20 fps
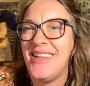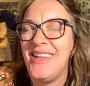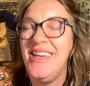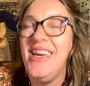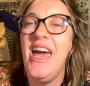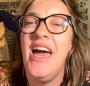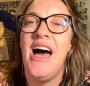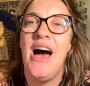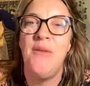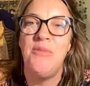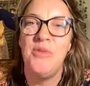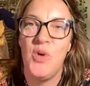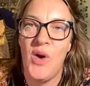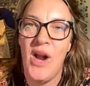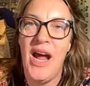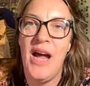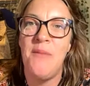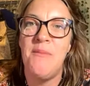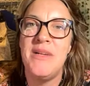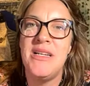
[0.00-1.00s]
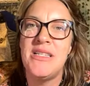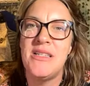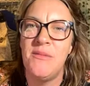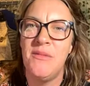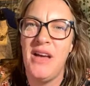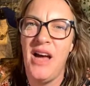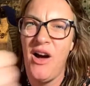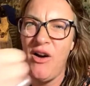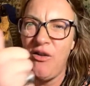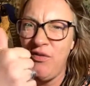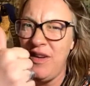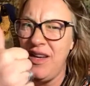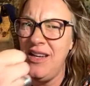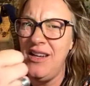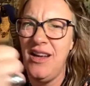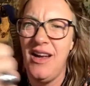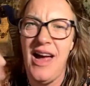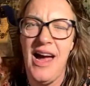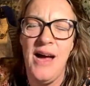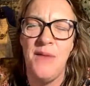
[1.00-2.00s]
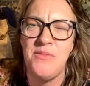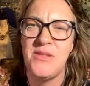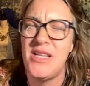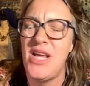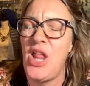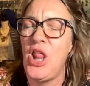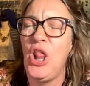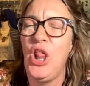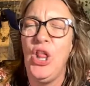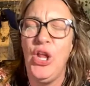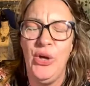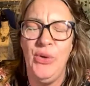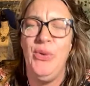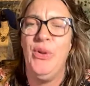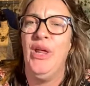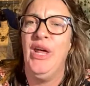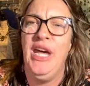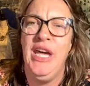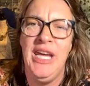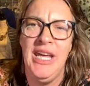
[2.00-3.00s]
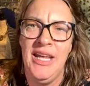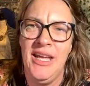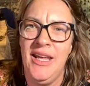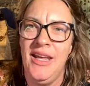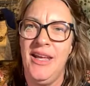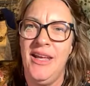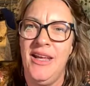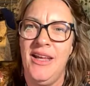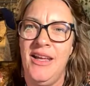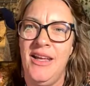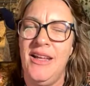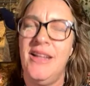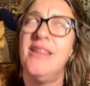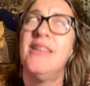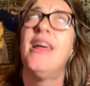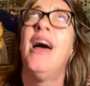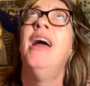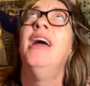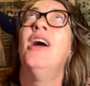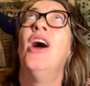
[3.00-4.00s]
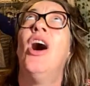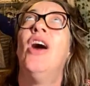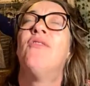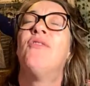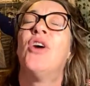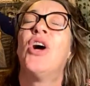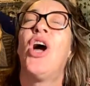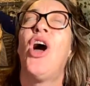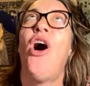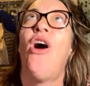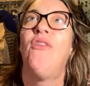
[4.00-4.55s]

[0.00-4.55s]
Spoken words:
Yeah, I'm going to have me some coffee. Absolutely. Thank God for